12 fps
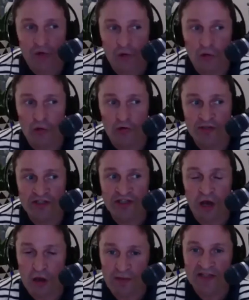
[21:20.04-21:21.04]
cause
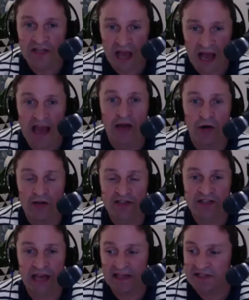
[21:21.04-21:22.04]
so much
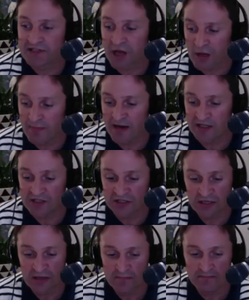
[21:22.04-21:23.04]
chaos and so
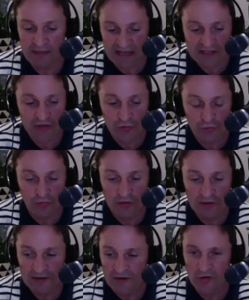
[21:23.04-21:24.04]
much mental
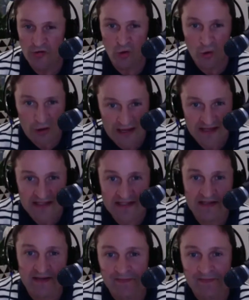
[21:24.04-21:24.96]
noise.